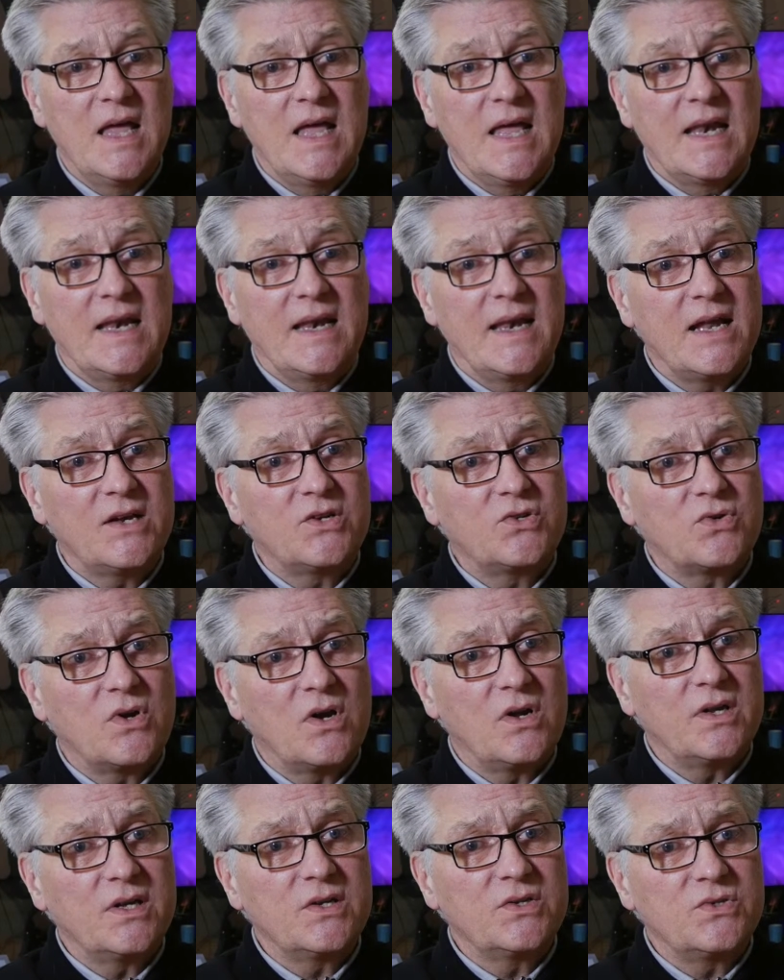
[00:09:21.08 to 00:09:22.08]
Net
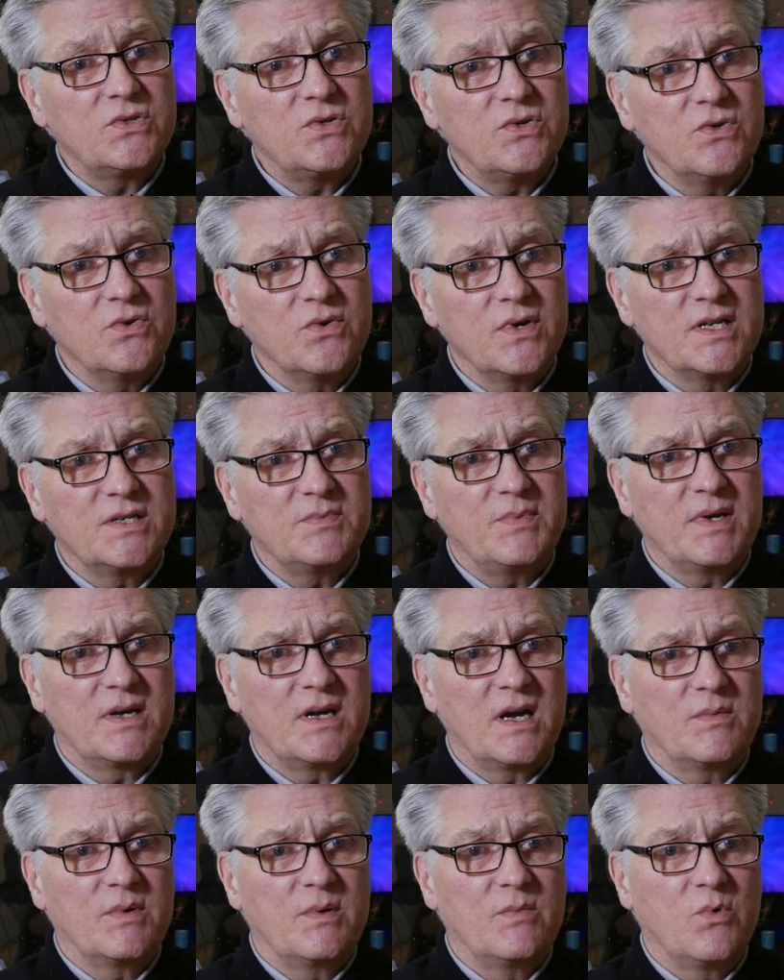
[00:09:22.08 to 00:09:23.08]
trawling, too, has
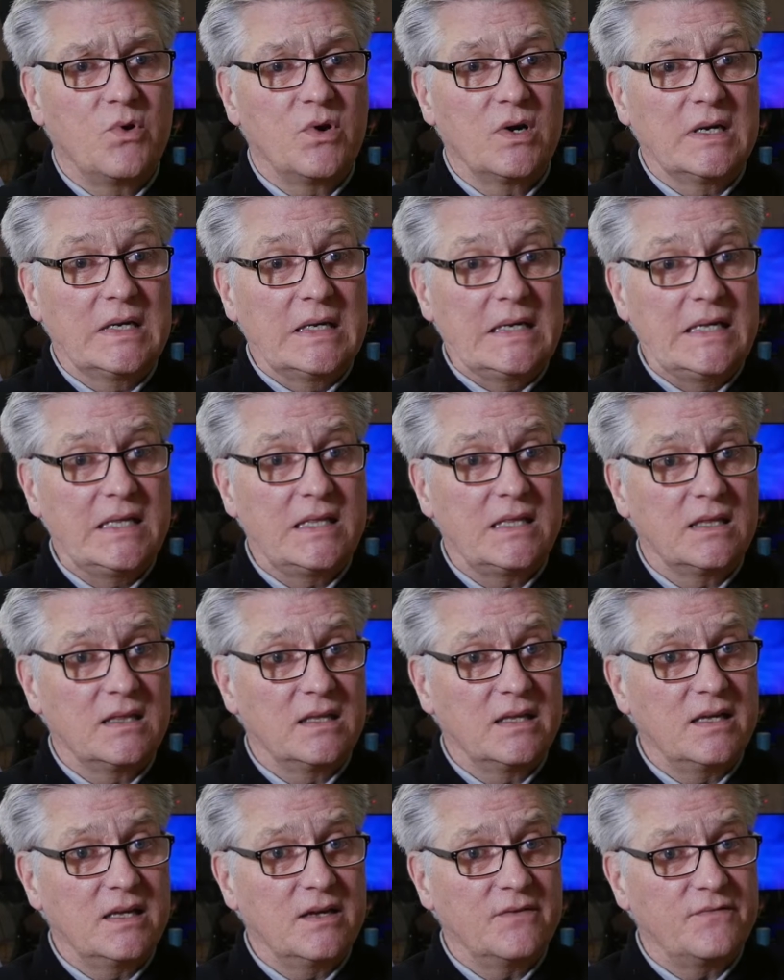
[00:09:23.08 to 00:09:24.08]
become a more
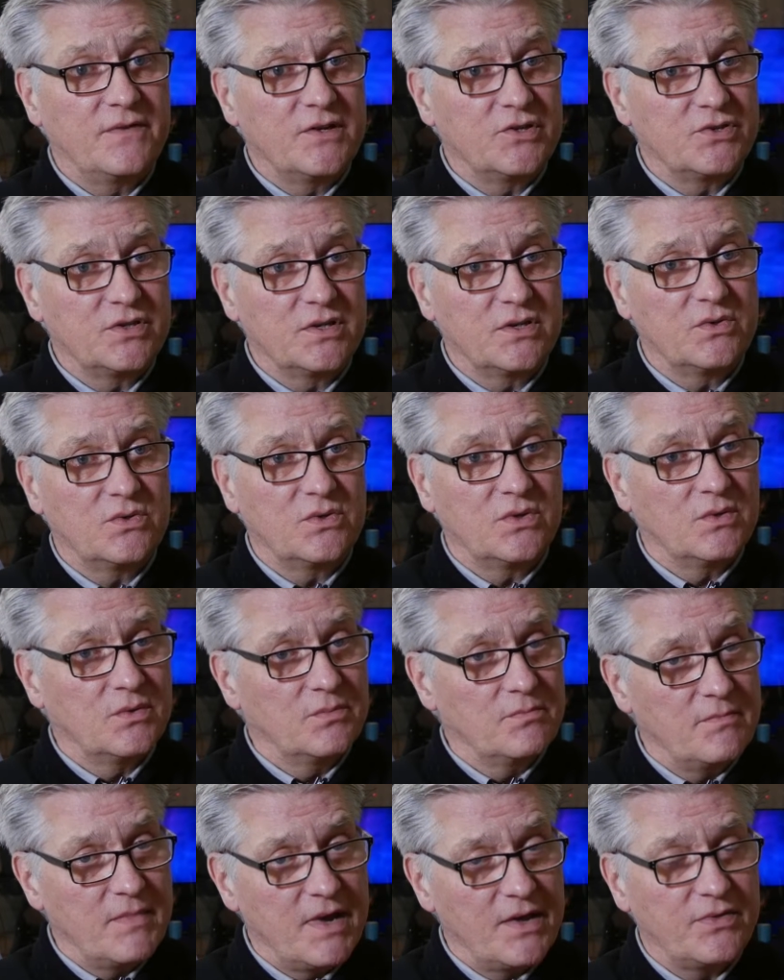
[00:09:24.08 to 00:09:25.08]
lethally efficient
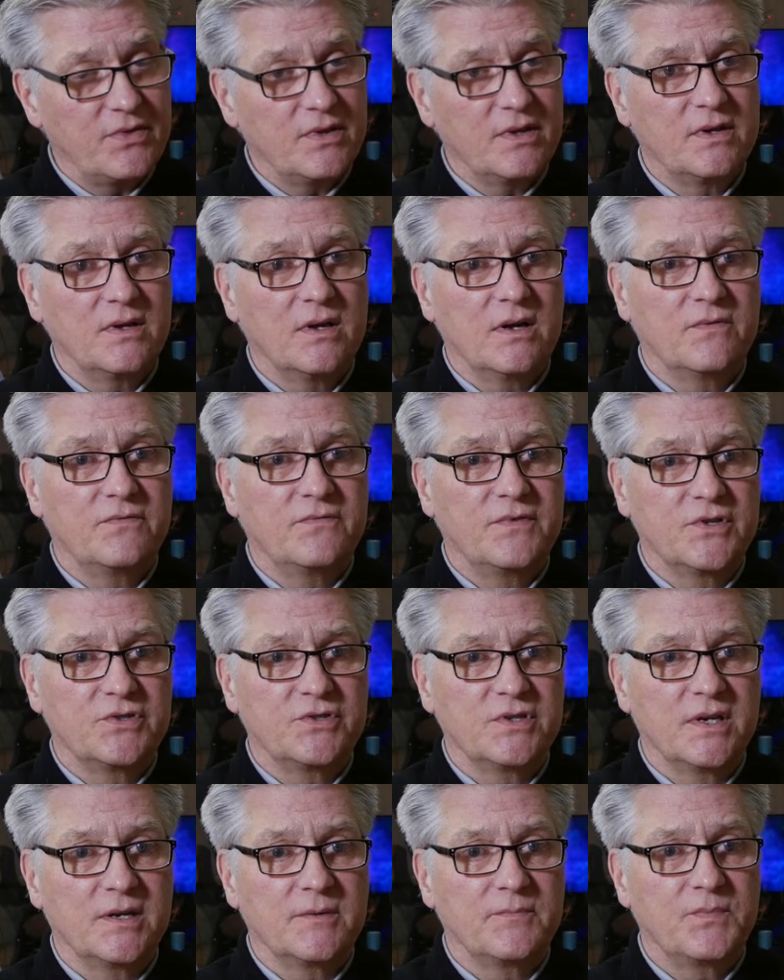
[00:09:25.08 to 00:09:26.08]
method of
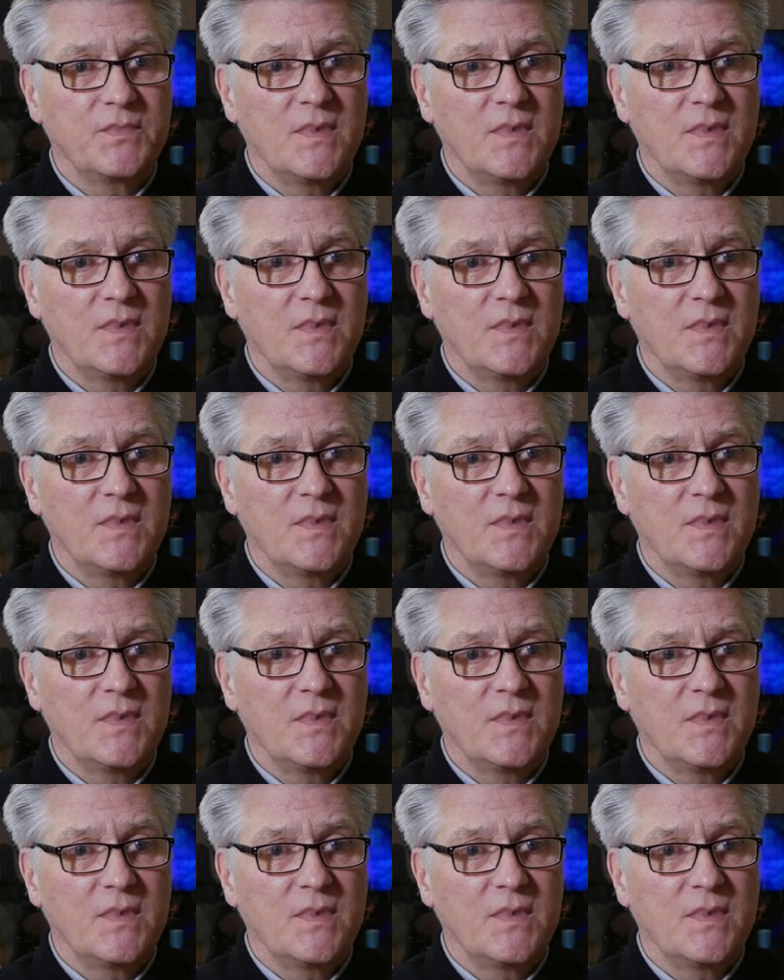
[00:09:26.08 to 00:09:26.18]
fishing.